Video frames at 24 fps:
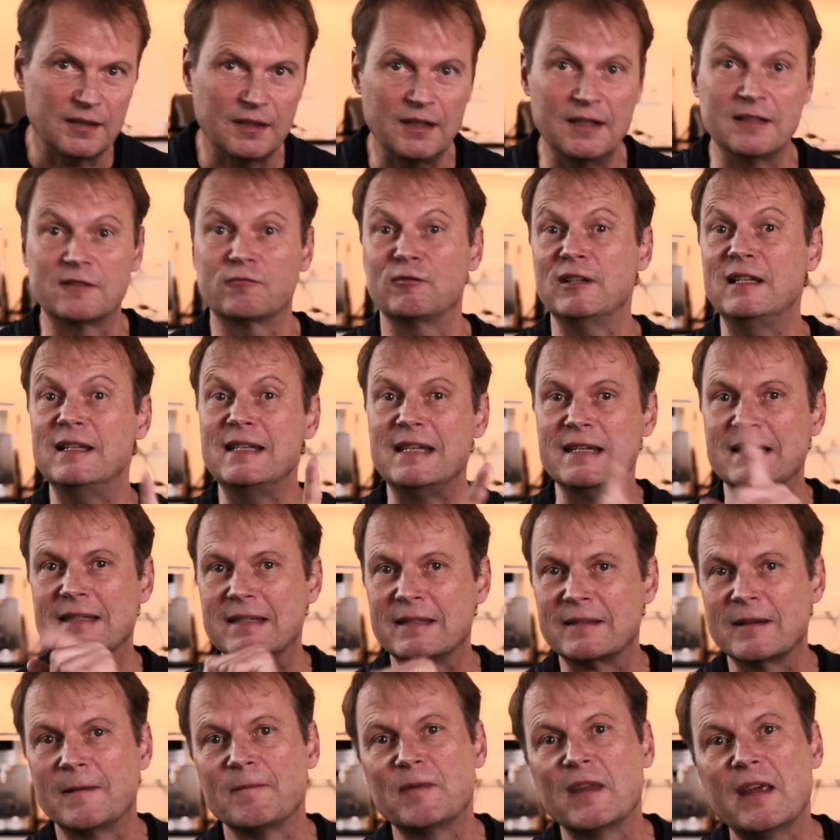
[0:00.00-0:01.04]
is
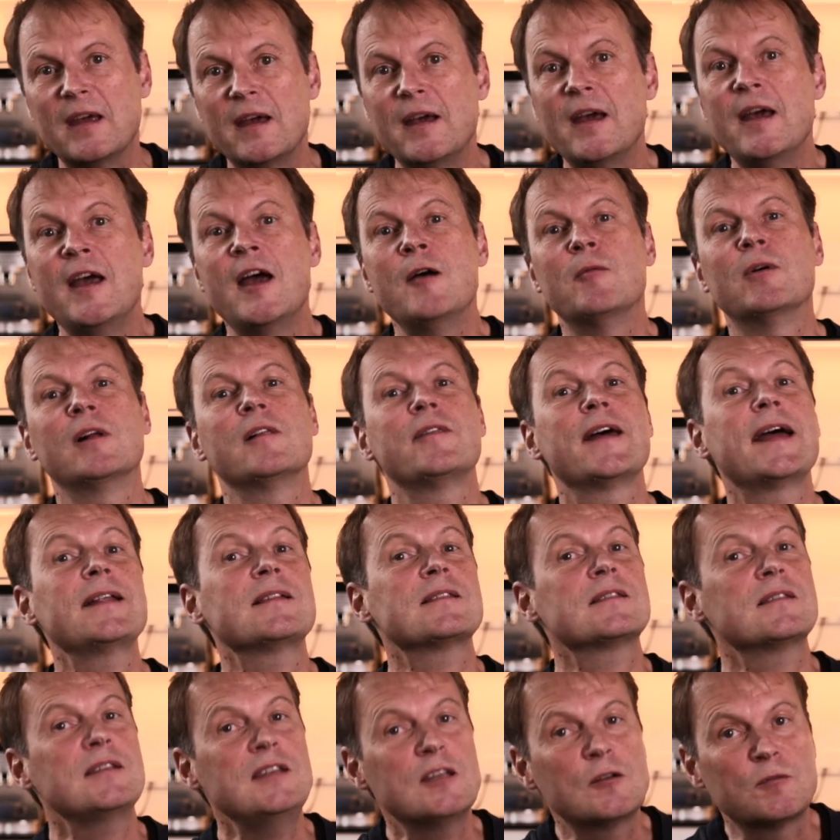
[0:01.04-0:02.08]
released. Well,
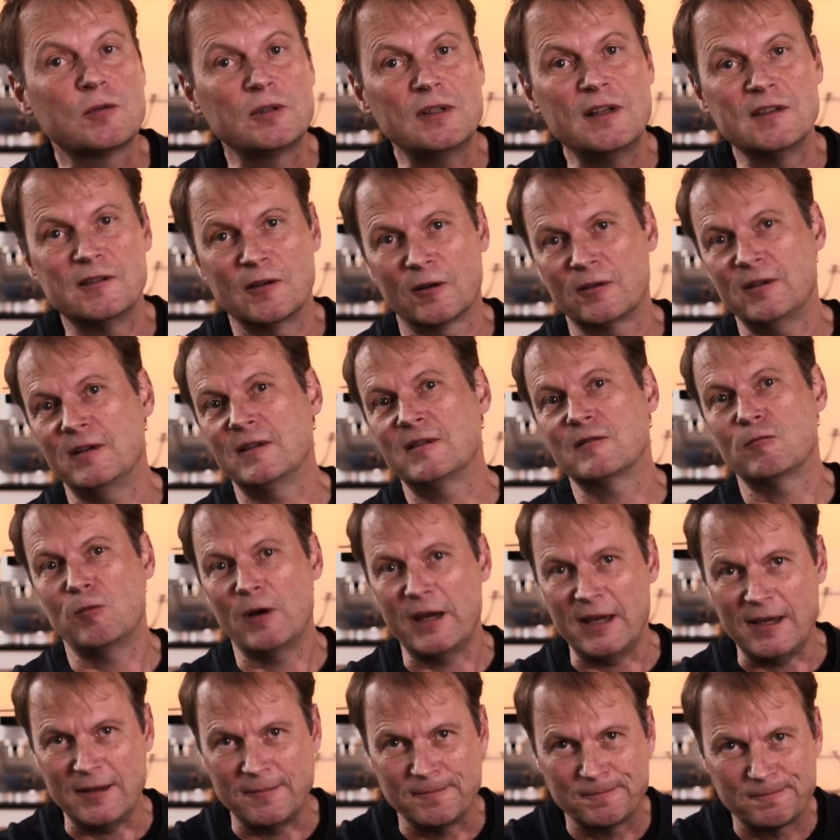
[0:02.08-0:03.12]
that sequel is on its
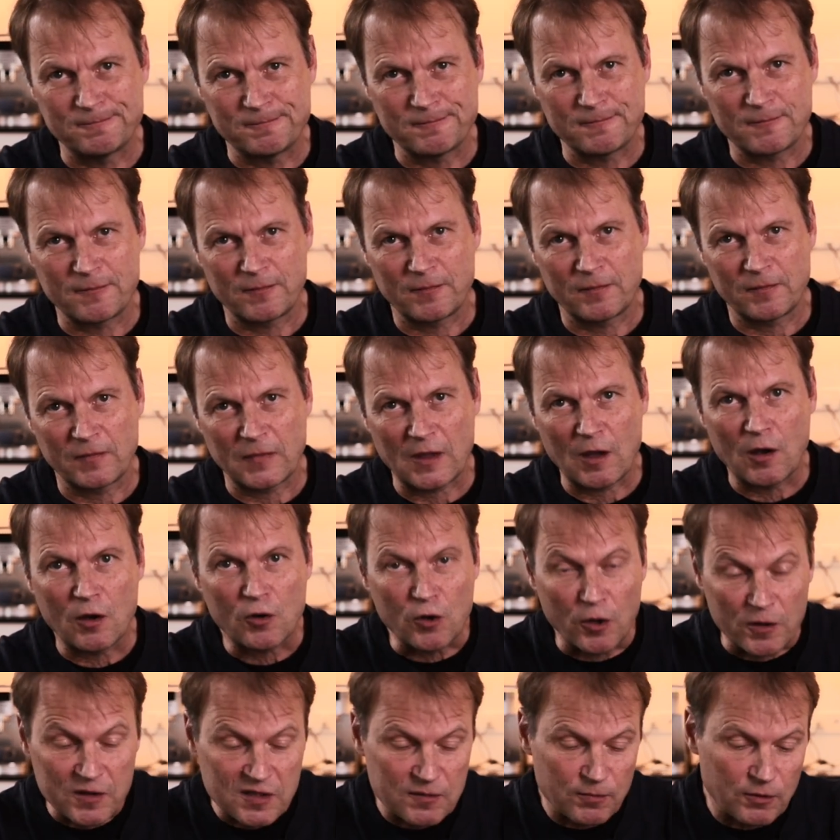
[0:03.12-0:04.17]
way.
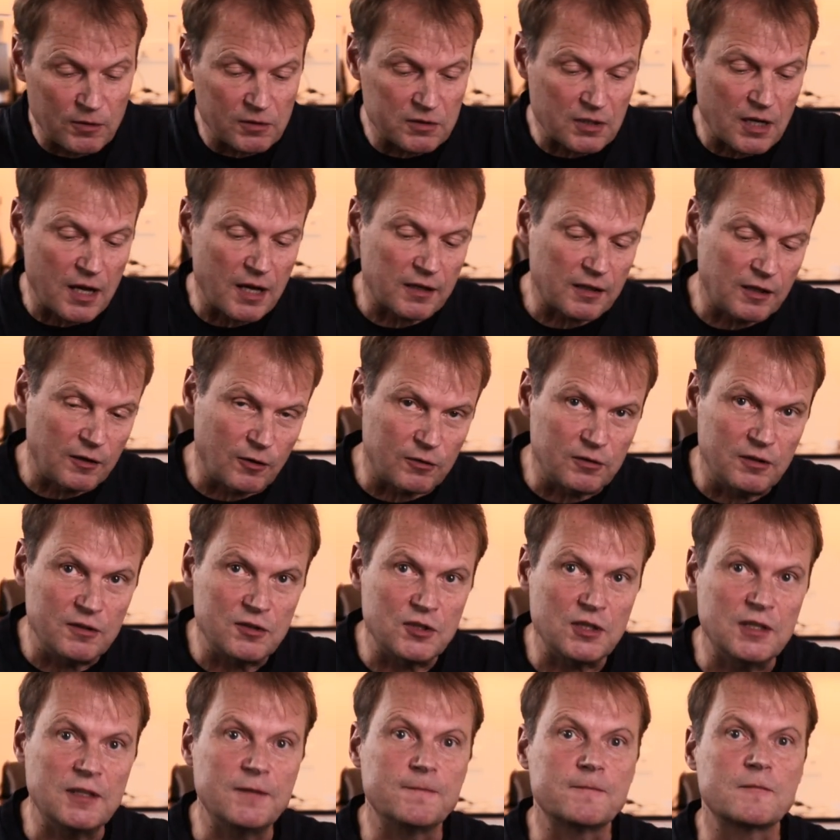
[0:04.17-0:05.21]
Cotswold
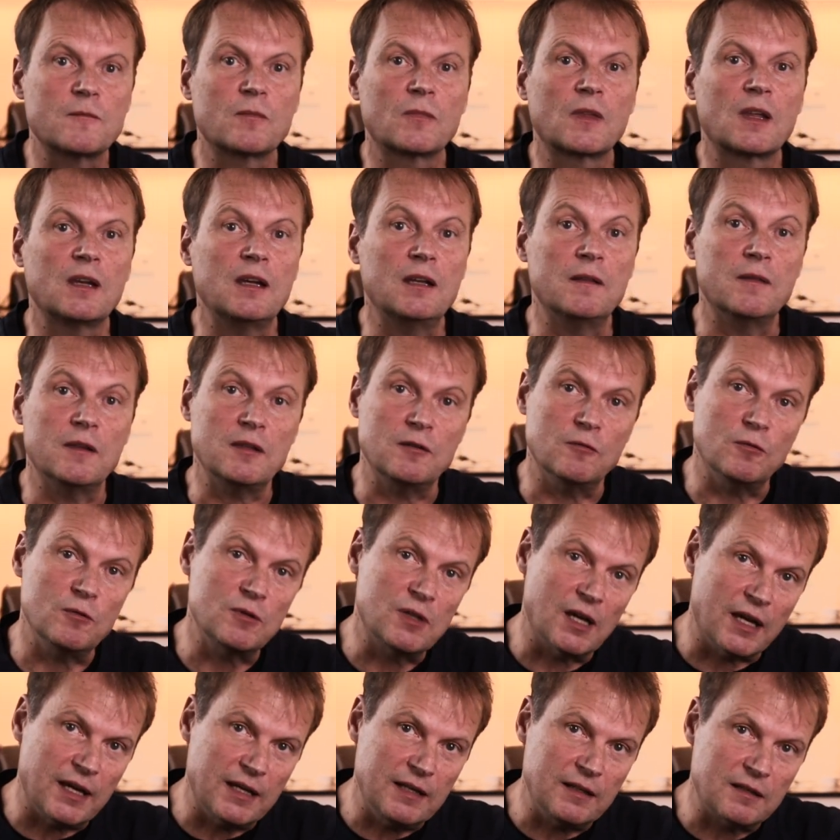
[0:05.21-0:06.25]
Archaeology in the
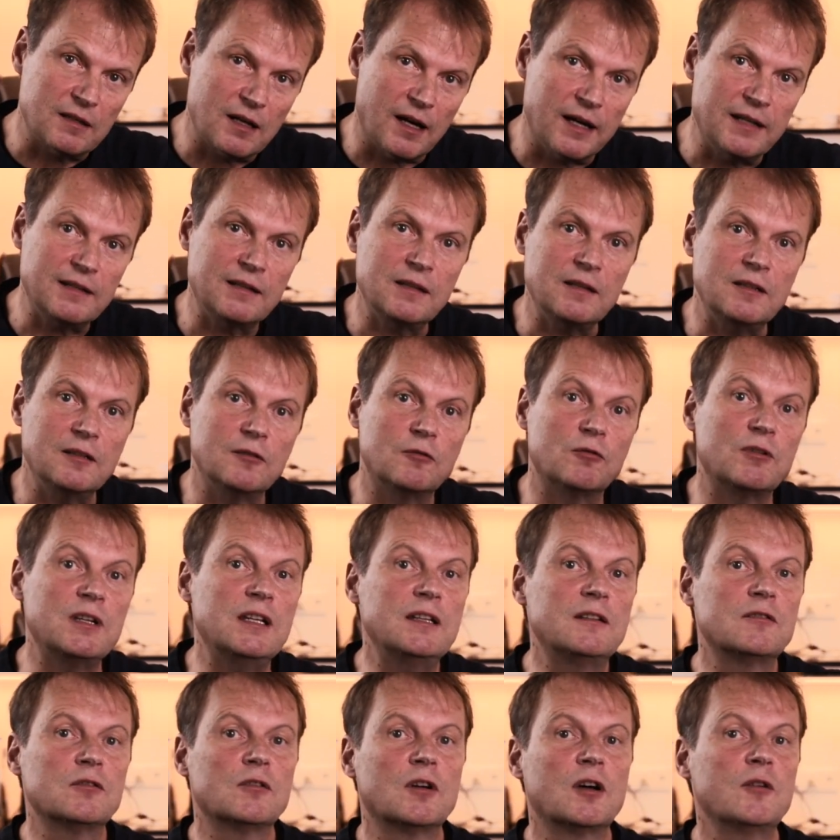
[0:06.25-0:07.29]
UK kindly
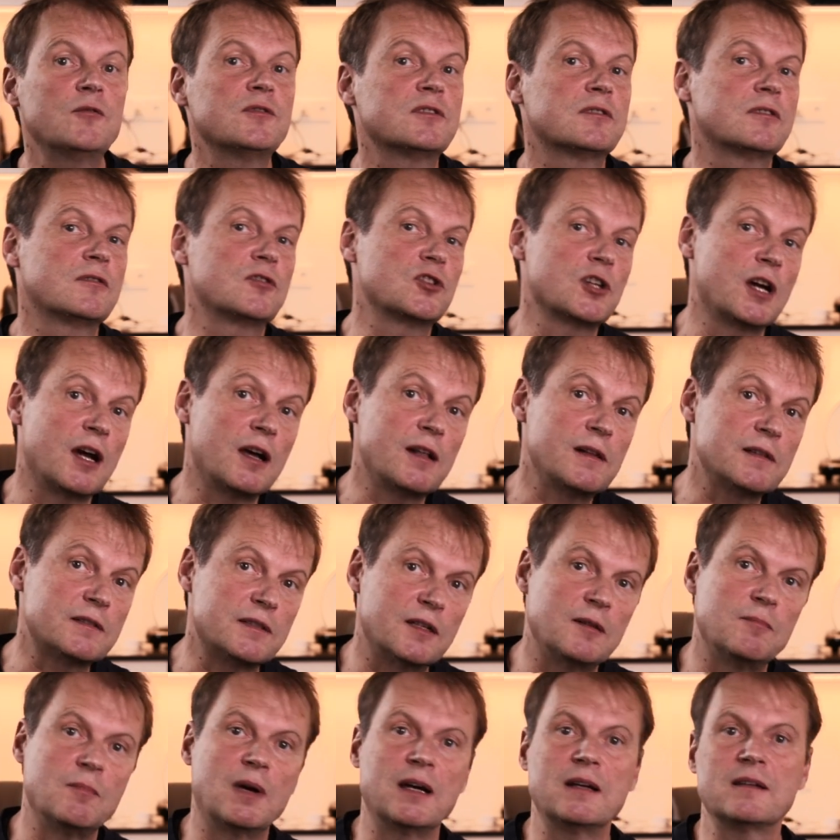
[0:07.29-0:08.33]
agreed to host Charles
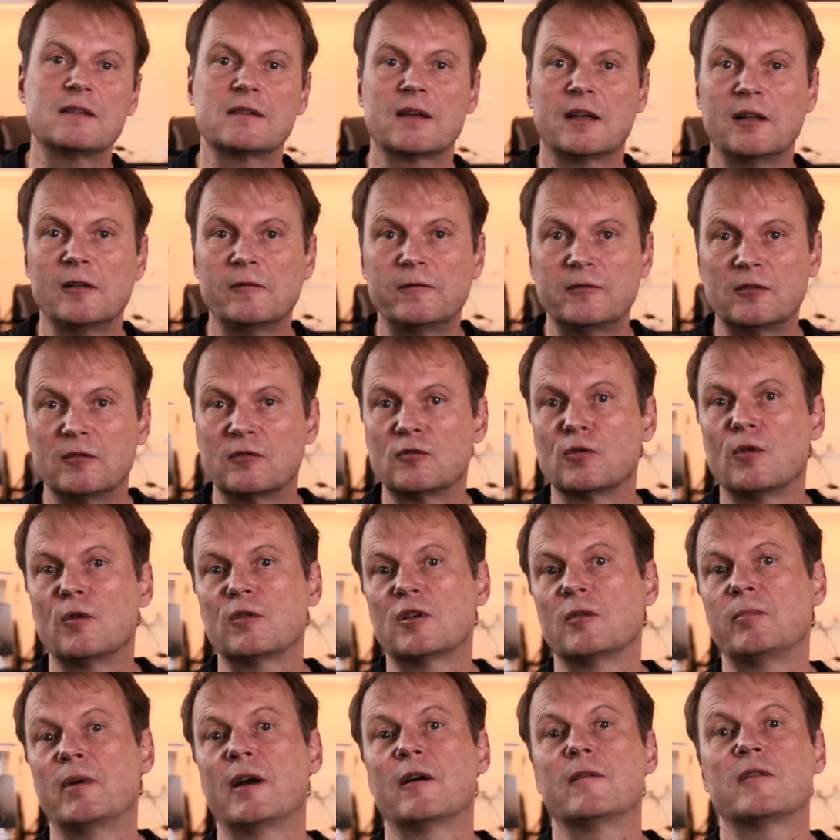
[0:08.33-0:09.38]
and myself to
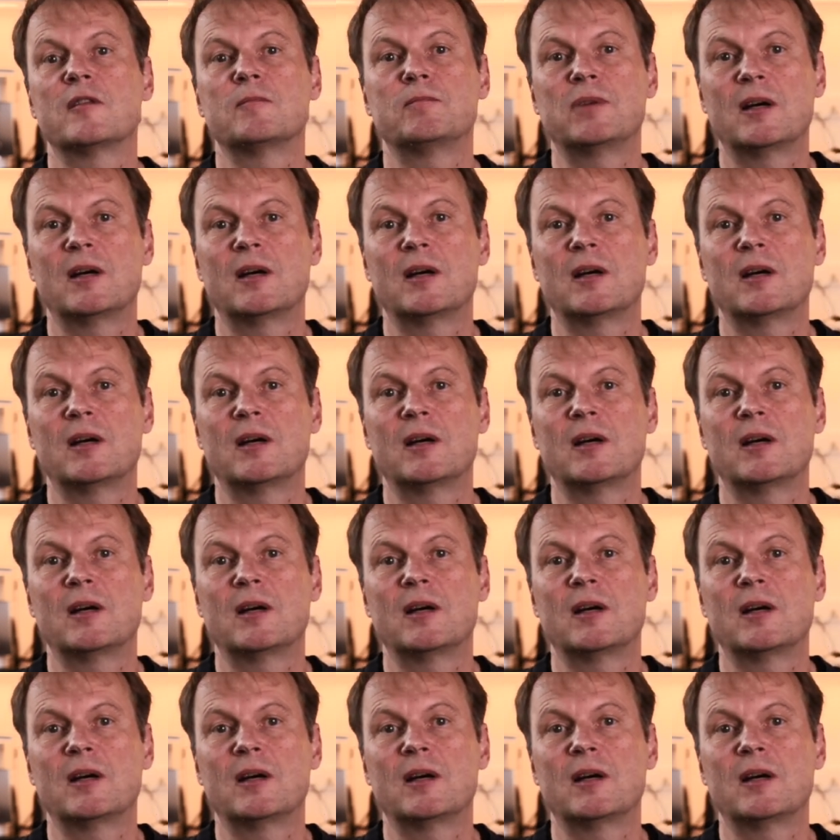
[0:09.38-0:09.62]
talk about the